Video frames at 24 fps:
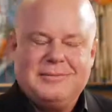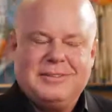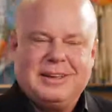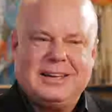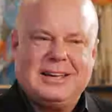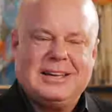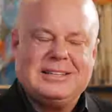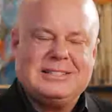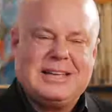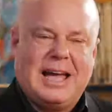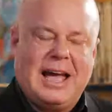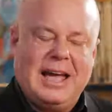
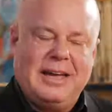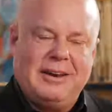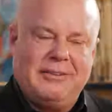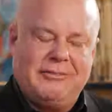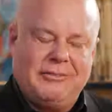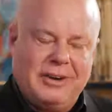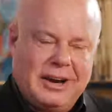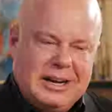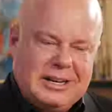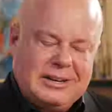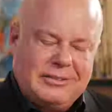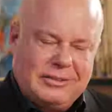Because I had a
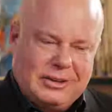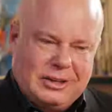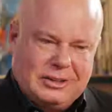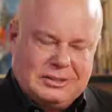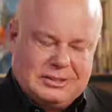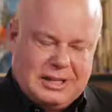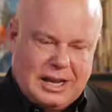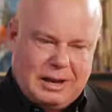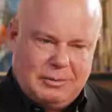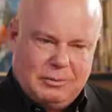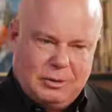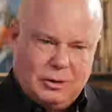very difficult
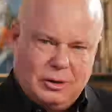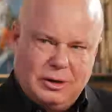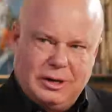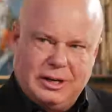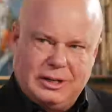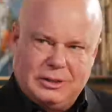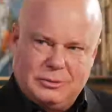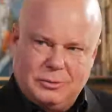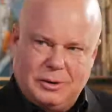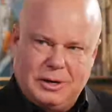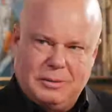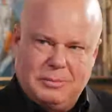time
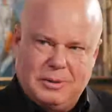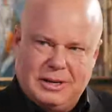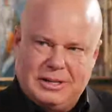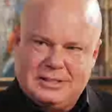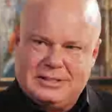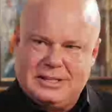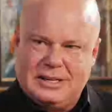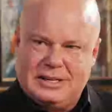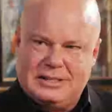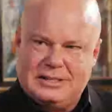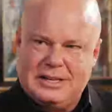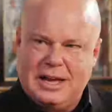learning 20
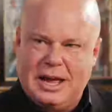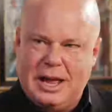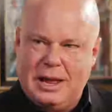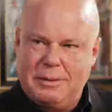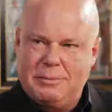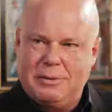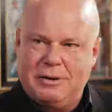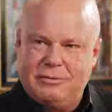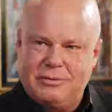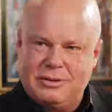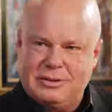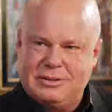minutes at a
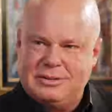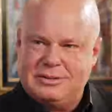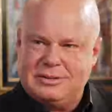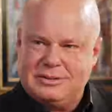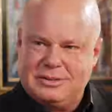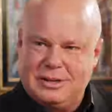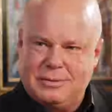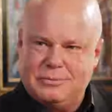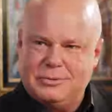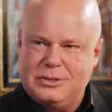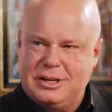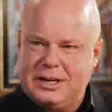time of a
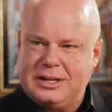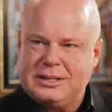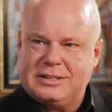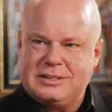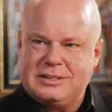subject.